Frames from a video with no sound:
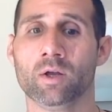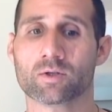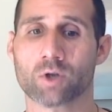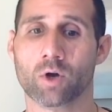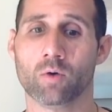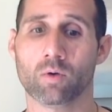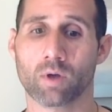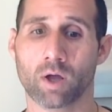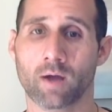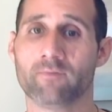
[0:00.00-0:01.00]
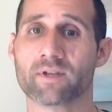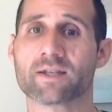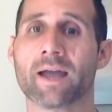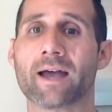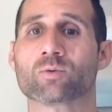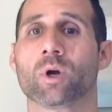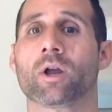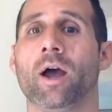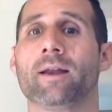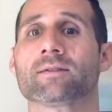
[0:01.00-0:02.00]
So uh, visit
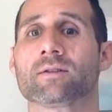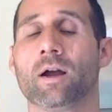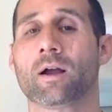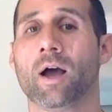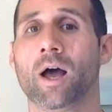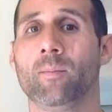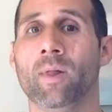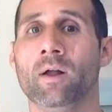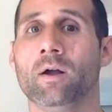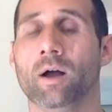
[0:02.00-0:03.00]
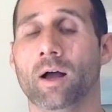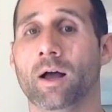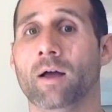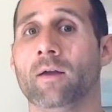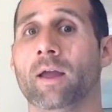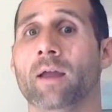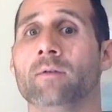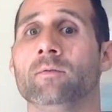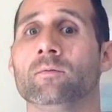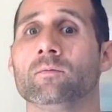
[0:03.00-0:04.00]
asoneguidance.com uh,
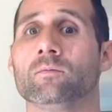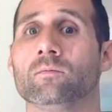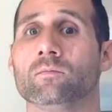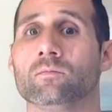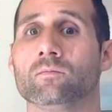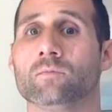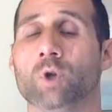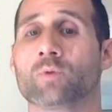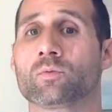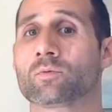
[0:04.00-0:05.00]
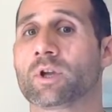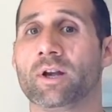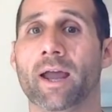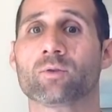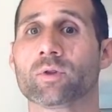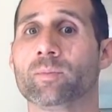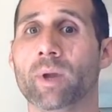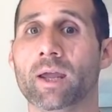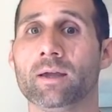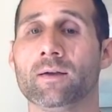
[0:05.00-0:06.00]
and you know connect with
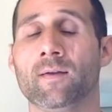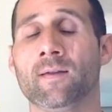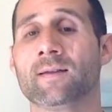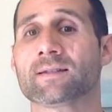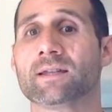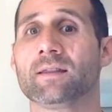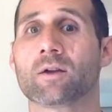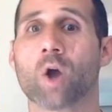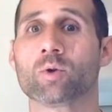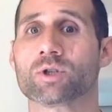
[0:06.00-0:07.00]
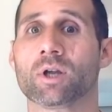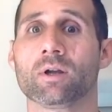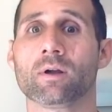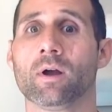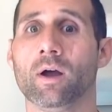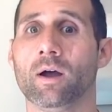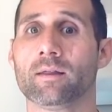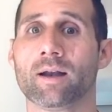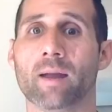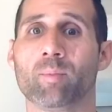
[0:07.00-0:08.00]
me, see the coaching uh,
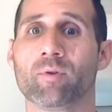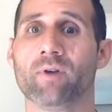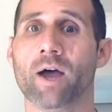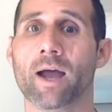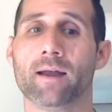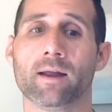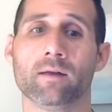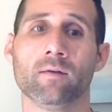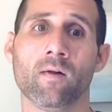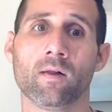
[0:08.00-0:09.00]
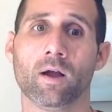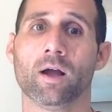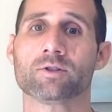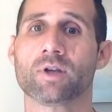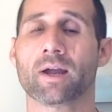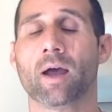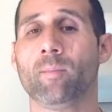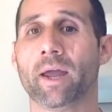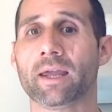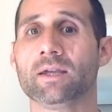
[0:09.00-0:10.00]
that I provide, and uh, check out
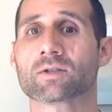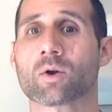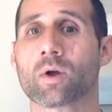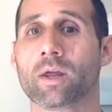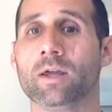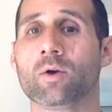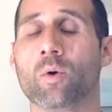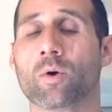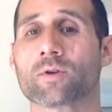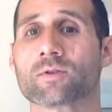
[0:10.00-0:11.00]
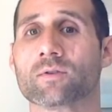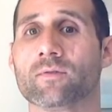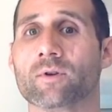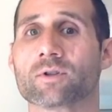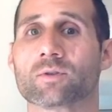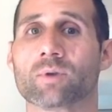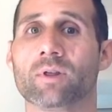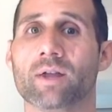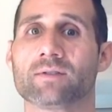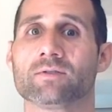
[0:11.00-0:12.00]
my e, course. The first three
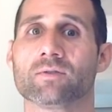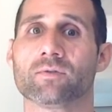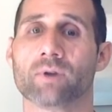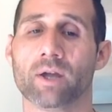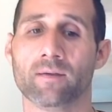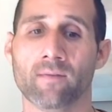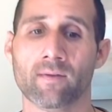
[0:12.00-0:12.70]
lessons are free.